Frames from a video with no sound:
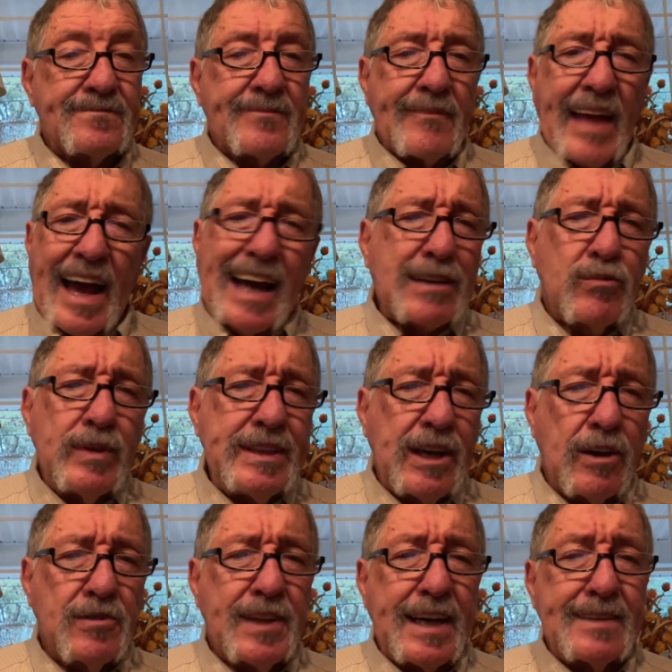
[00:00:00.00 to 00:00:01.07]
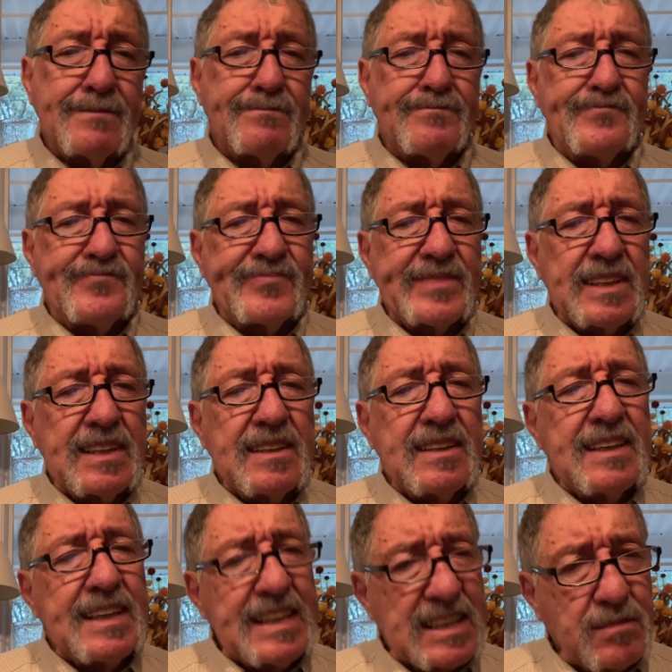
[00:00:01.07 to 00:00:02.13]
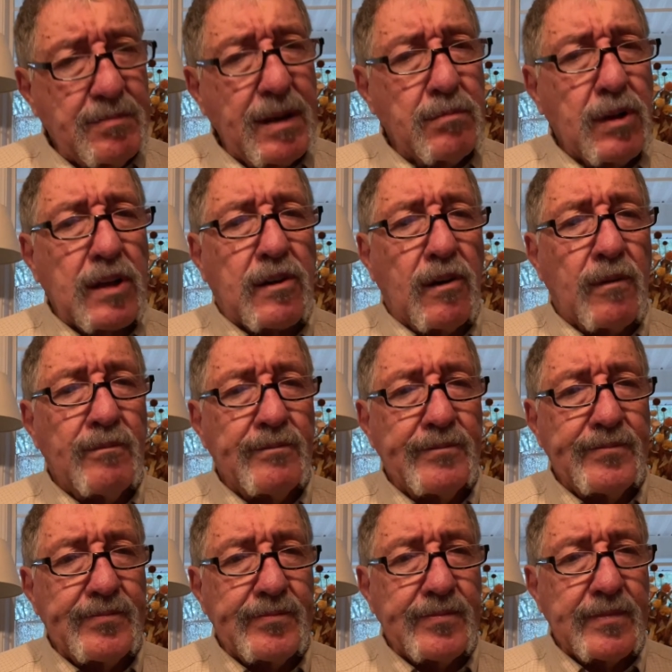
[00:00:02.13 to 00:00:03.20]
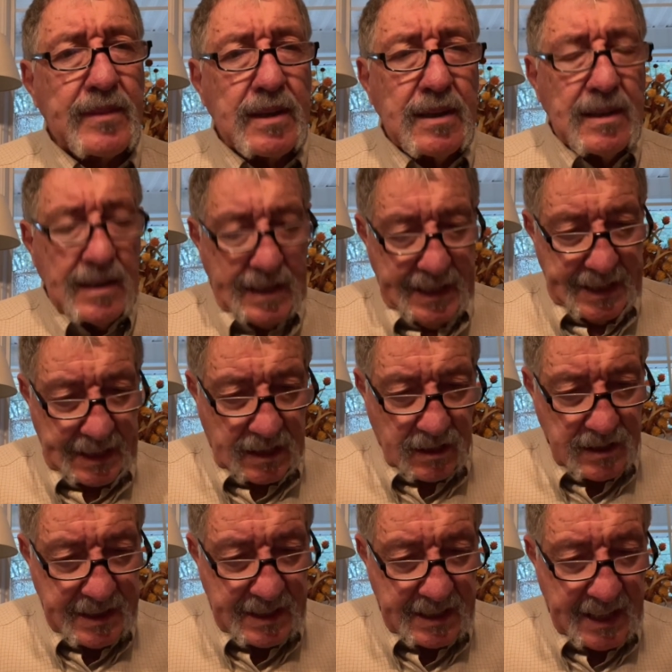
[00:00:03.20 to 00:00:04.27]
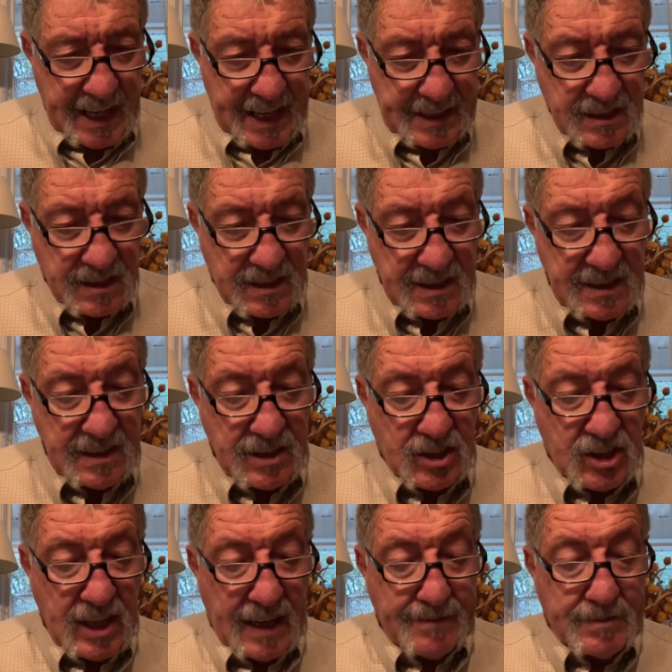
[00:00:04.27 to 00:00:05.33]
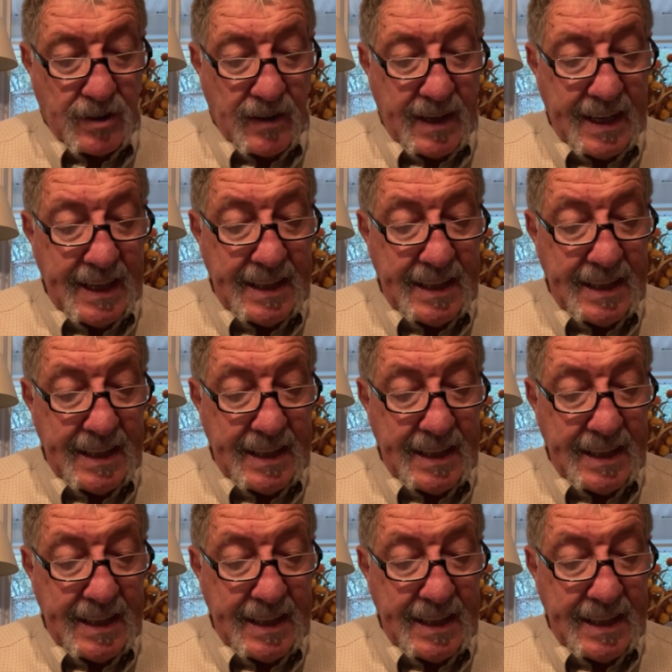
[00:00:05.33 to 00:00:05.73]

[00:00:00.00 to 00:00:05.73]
How do we know that? It's biblical. In Ecclesiastes chapter